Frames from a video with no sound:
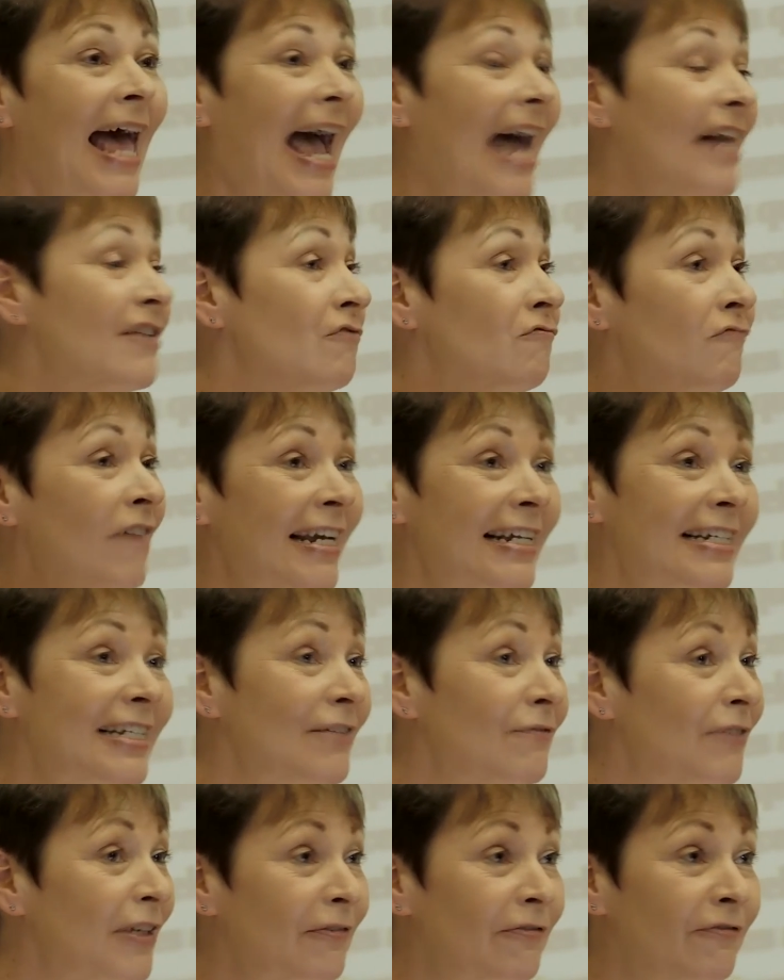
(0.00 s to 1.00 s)
and
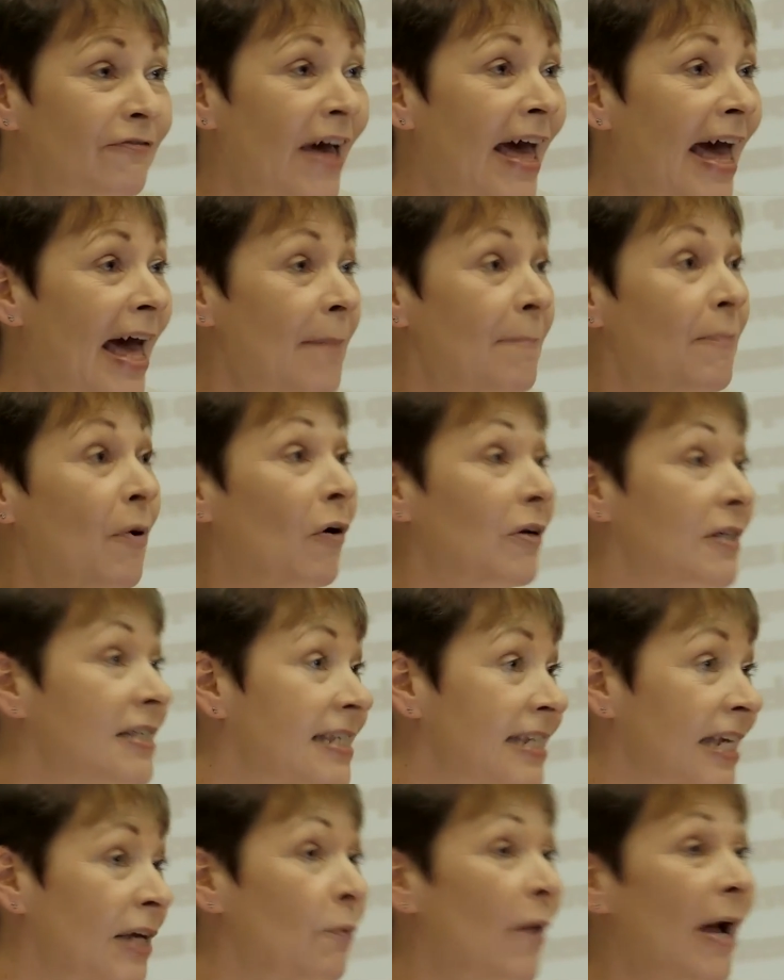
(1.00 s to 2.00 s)
relatively fair
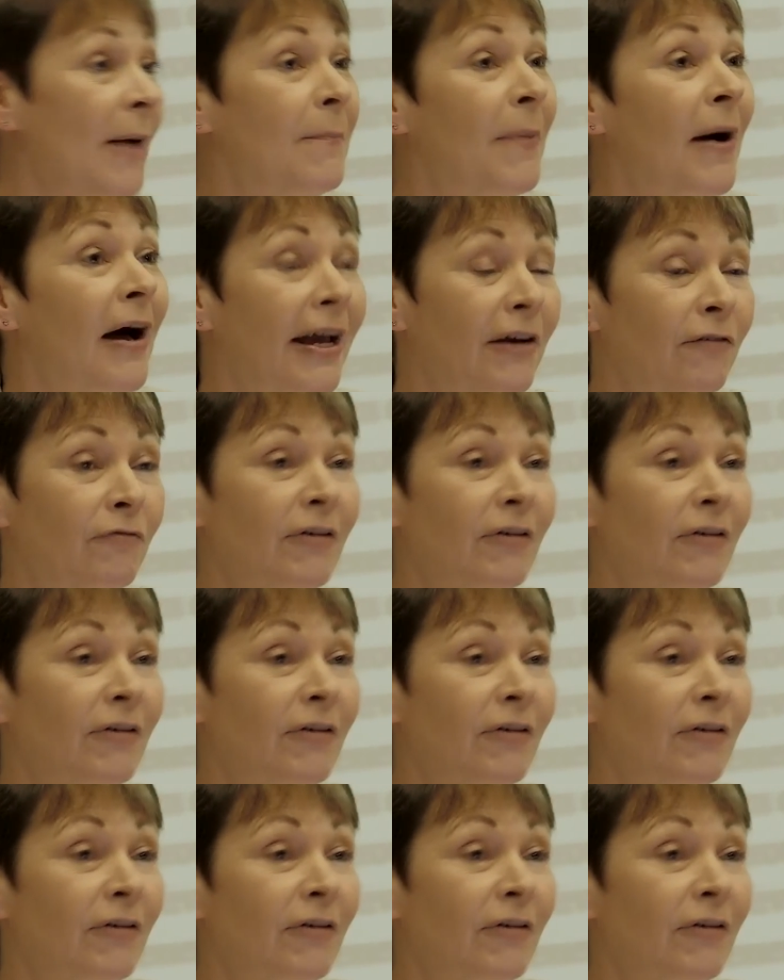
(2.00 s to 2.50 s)
policy whereby